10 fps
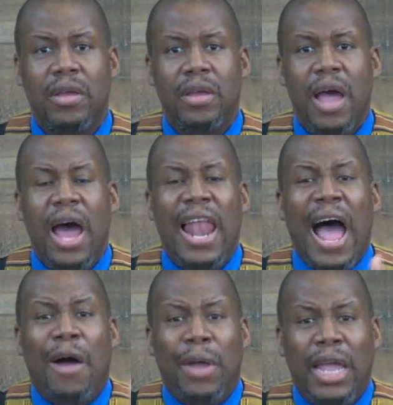
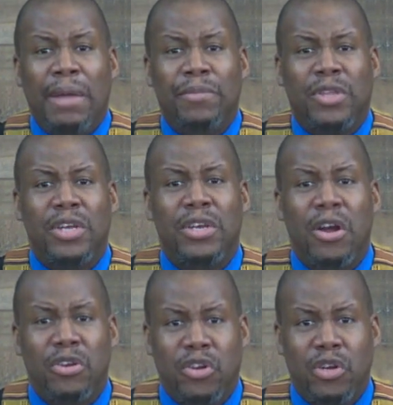Allow Him to
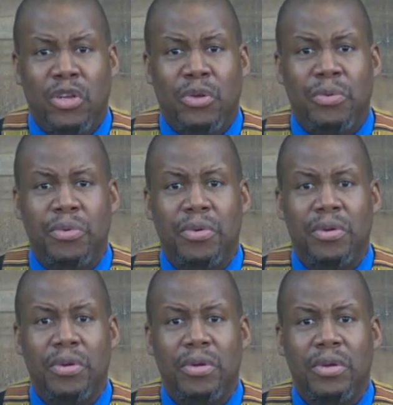nurture you,
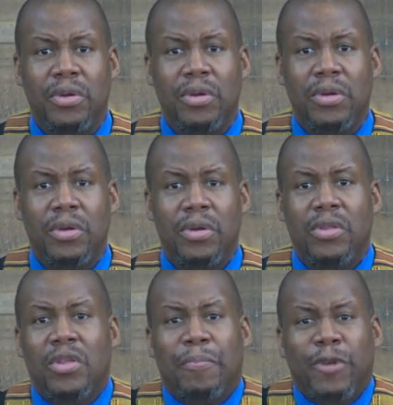
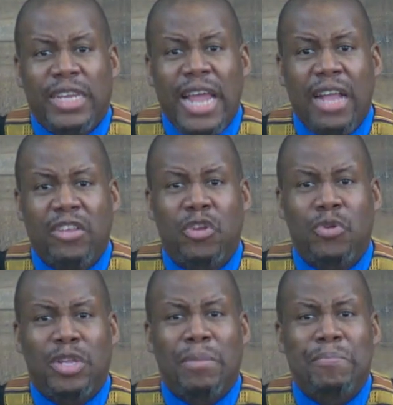to protect
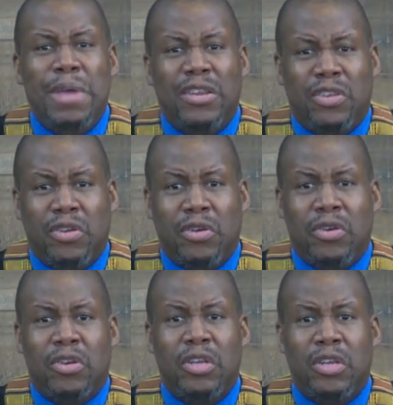you, to
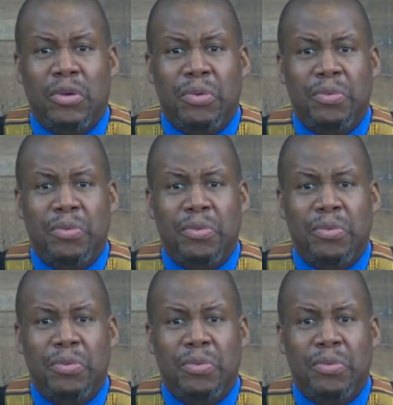minister to you.